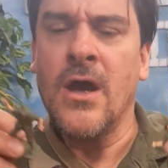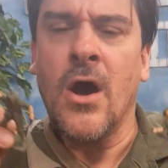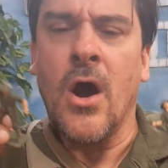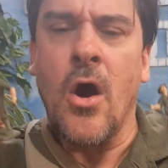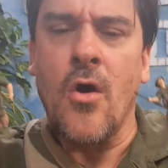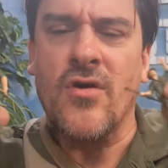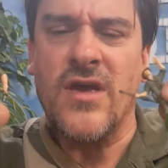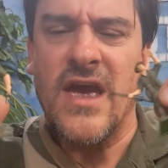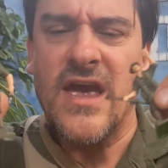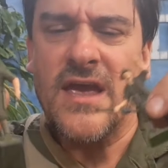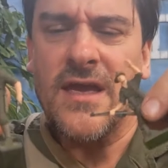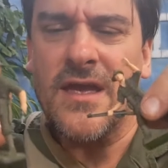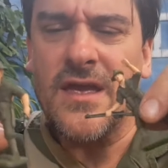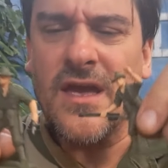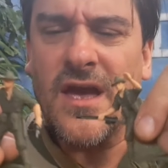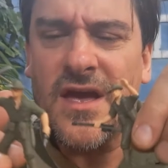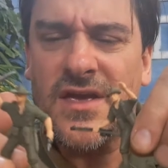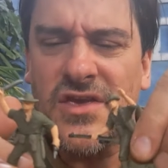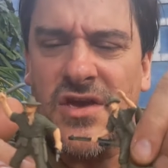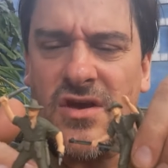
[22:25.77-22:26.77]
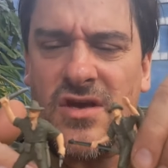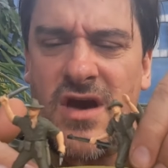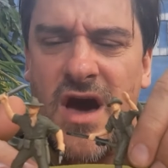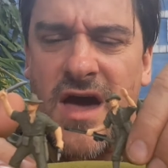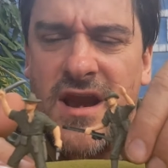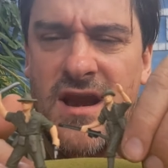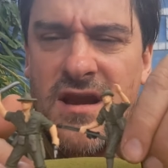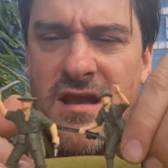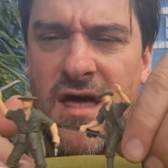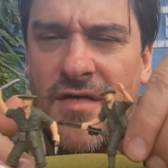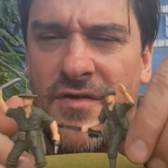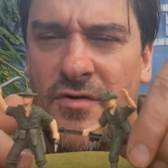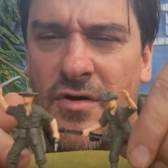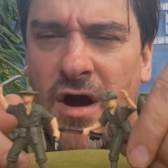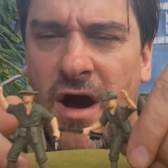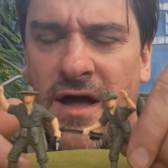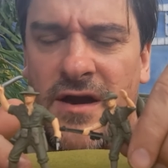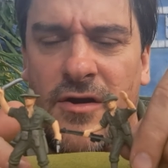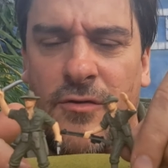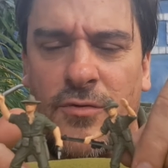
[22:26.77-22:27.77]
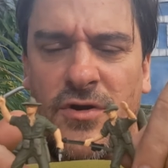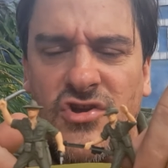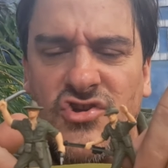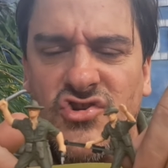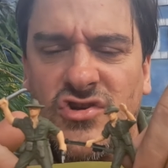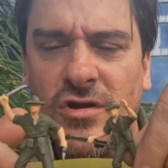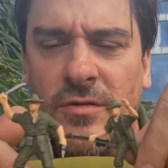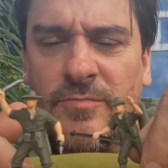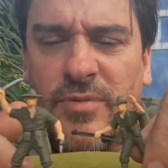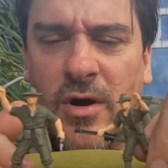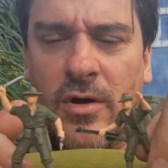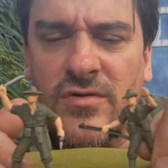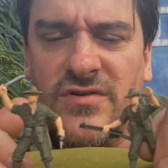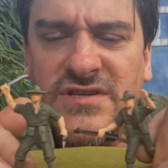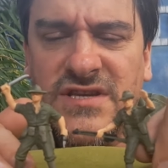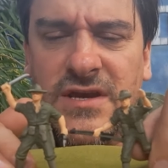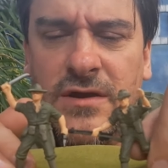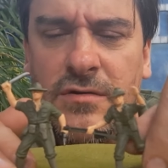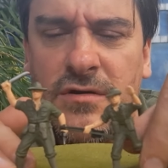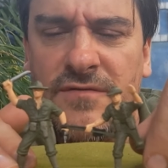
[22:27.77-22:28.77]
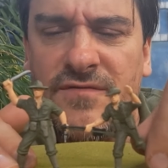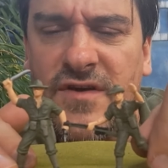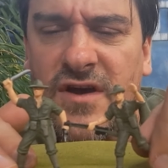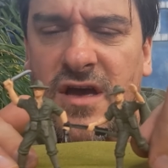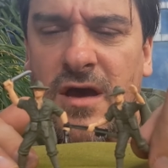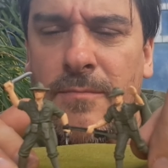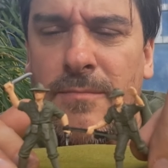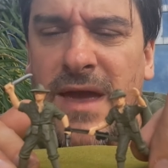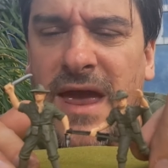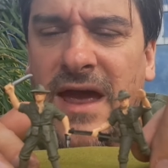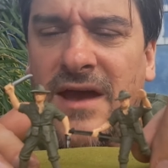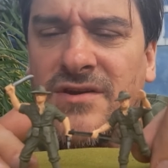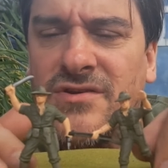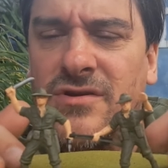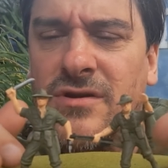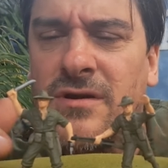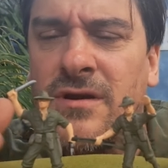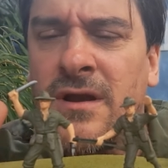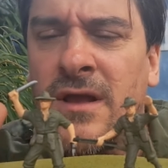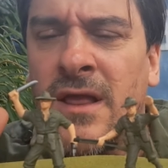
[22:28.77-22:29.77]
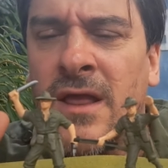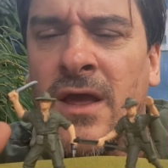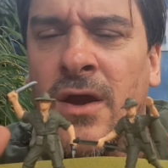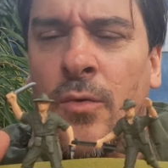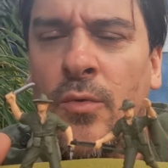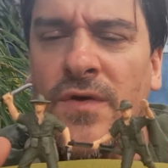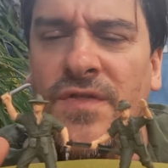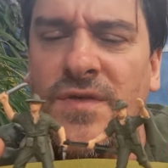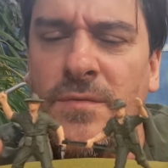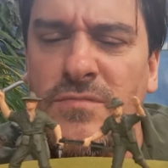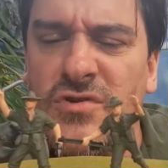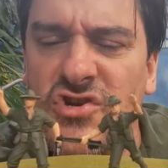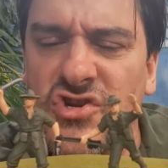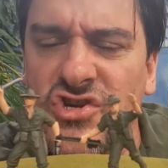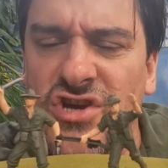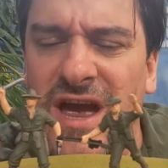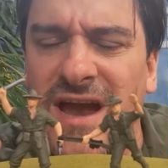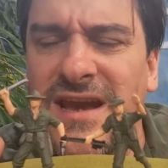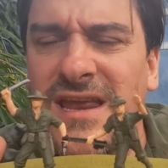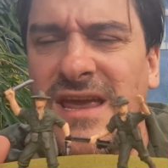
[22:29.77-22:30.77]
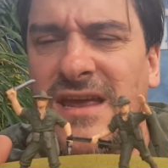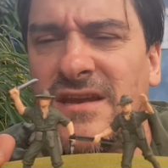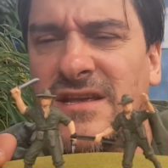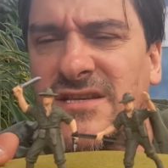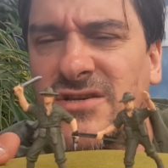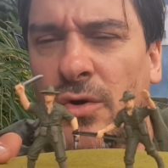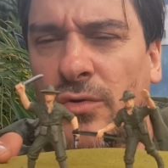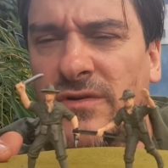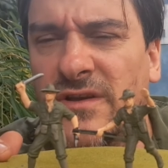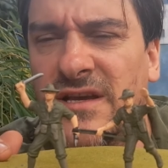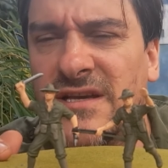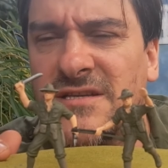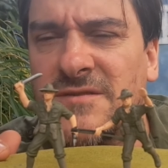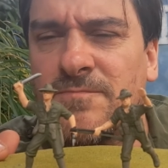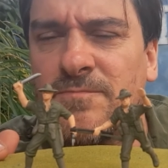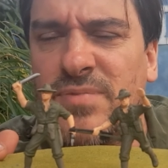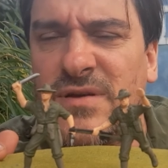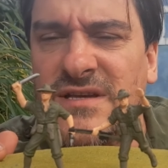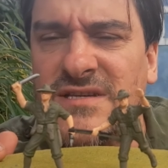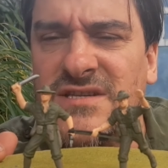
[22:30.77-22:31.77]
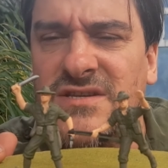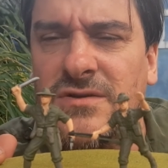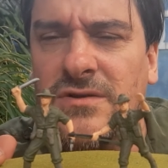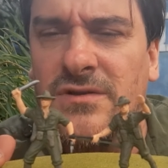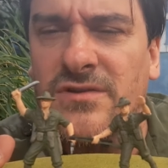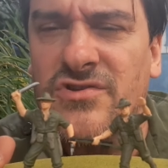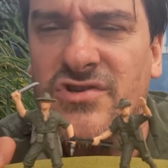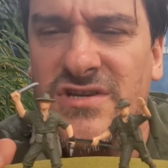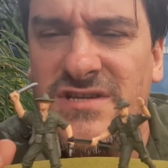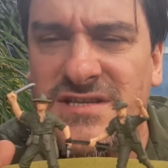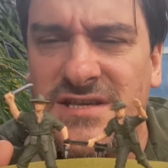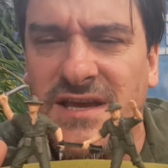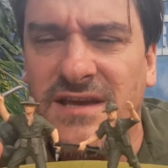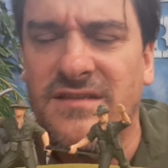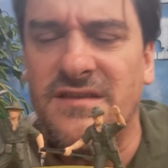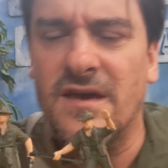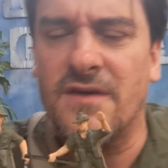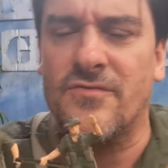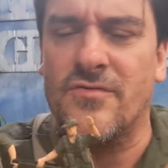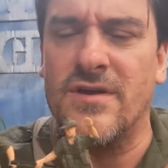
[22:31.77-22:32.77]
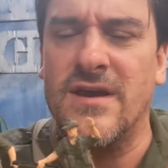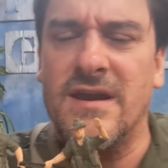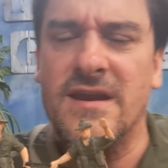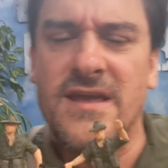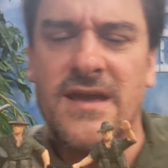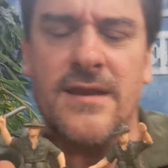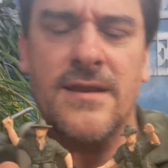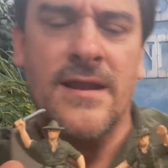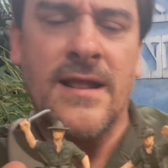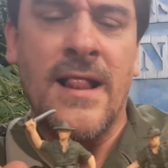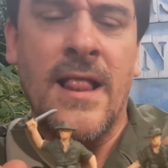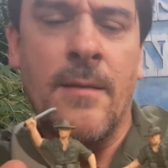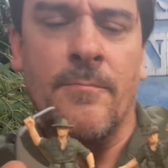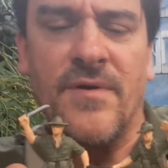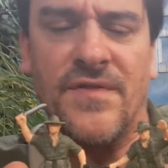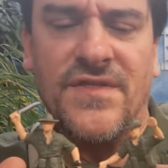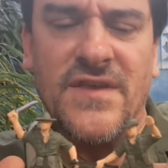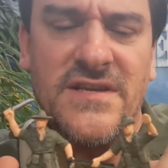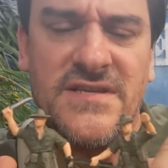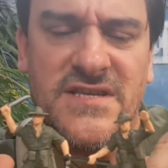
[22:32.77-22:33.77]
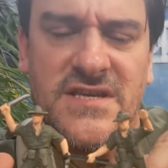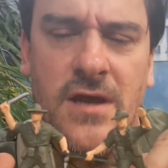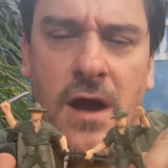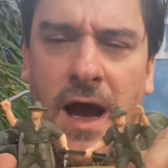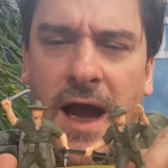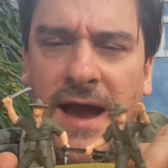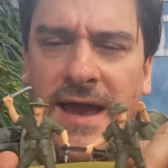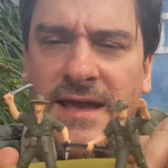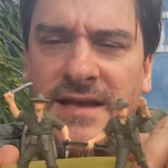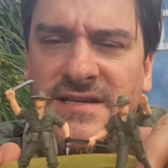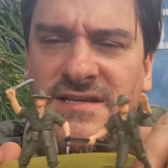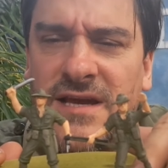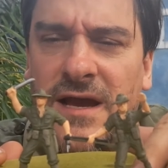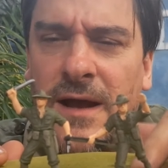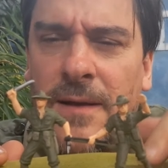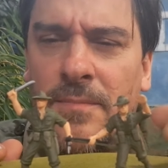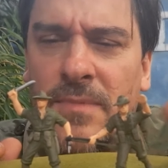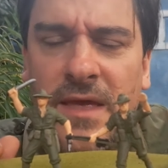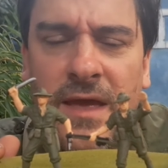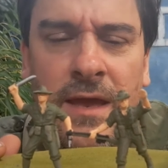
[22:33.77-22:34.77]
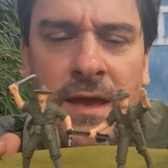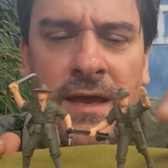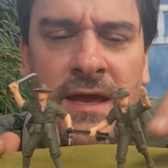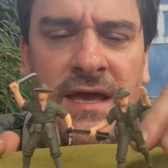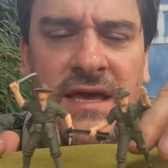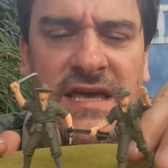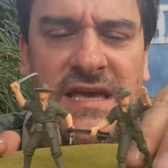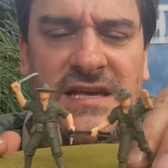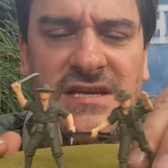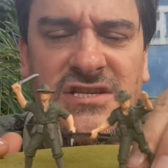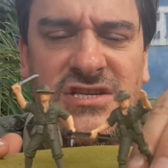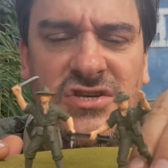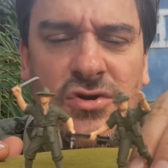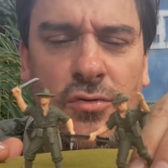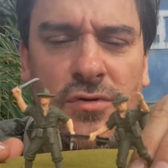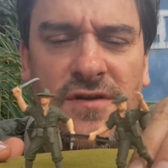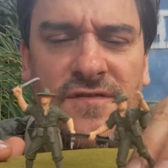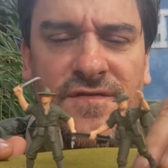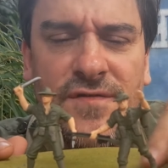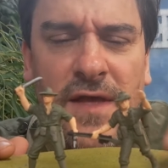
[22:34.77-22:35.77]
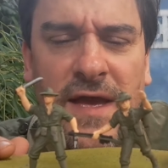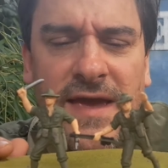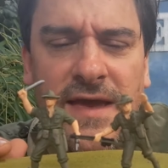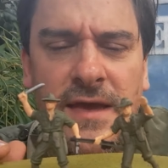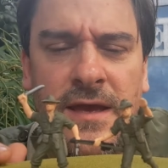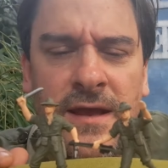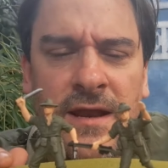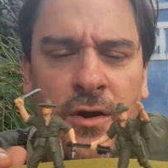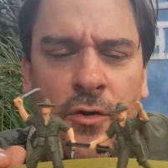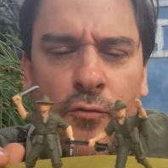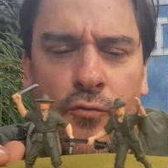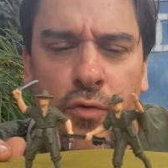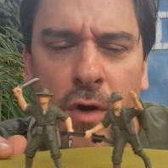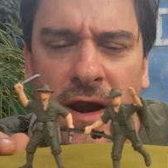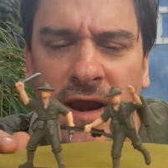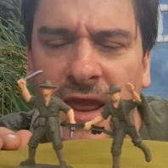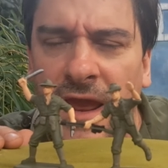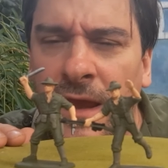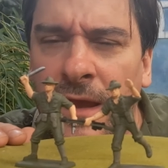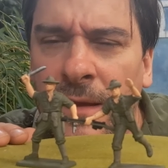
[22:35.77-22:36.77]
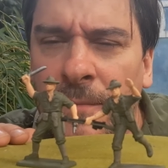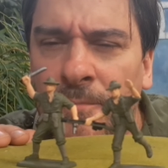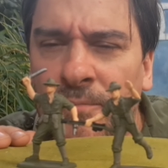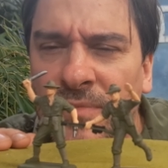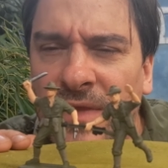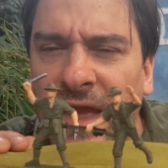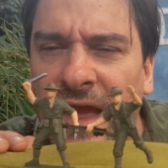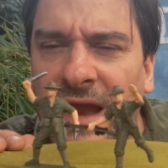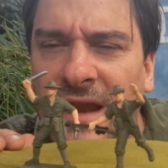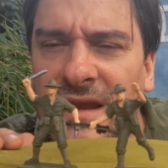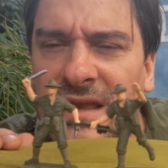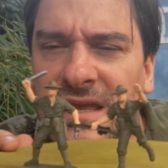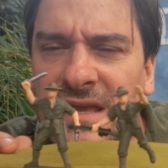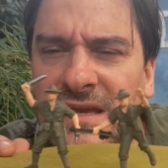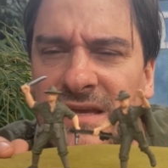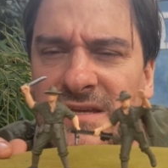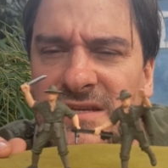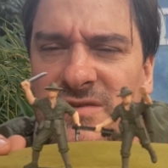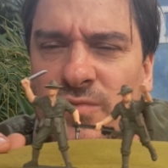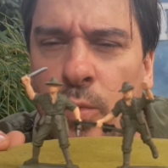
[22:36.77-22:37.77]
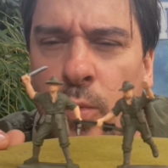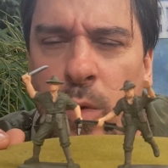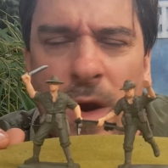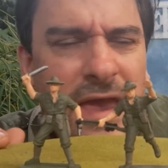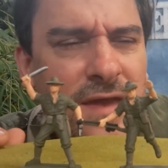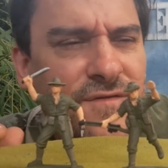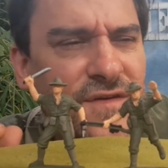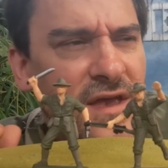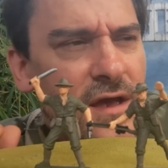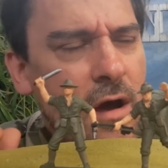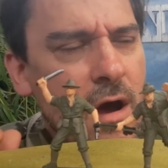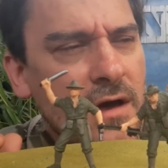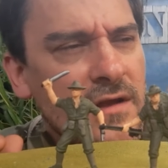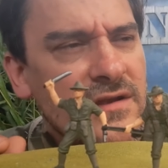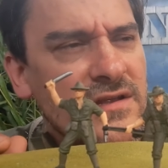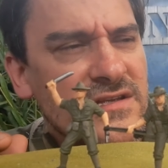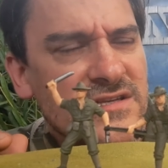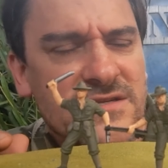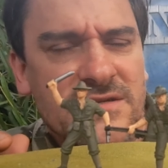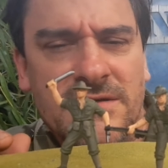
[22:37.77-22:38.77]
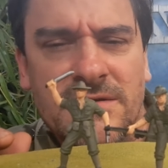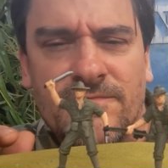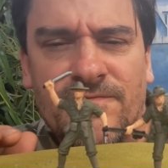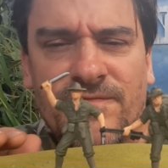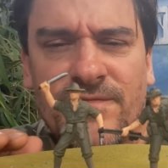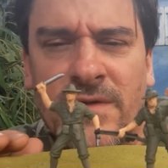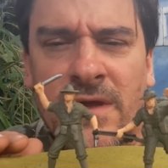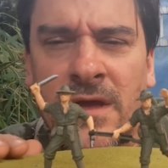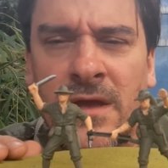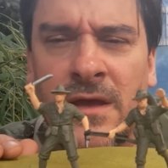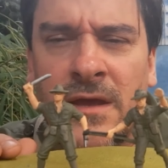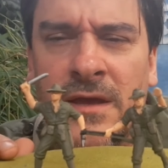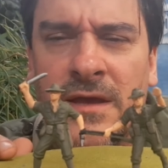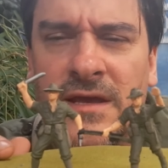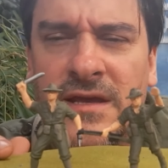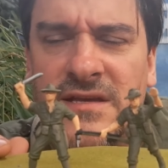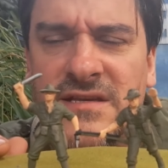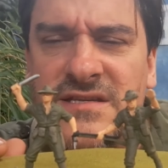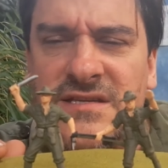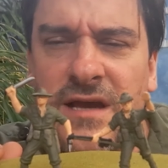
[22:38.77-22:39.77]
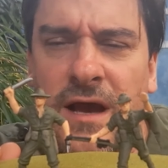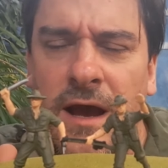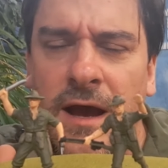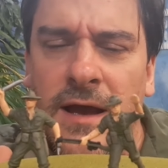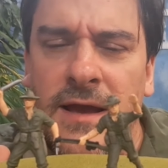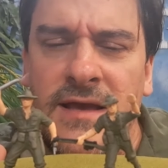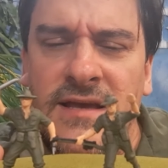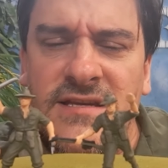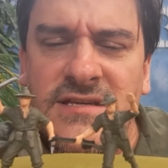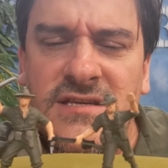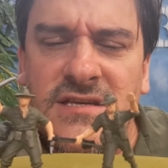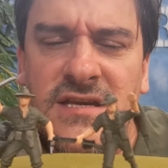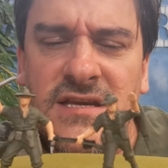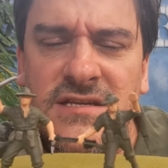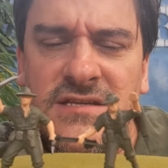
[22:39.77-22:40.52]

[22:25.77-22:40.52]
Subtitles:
okay, you got another unoriginal pose here of a commander with the machete, and he's holding his pistol just like the other idiot. But this guy is, he's sort of like running, and he's waving on his boys,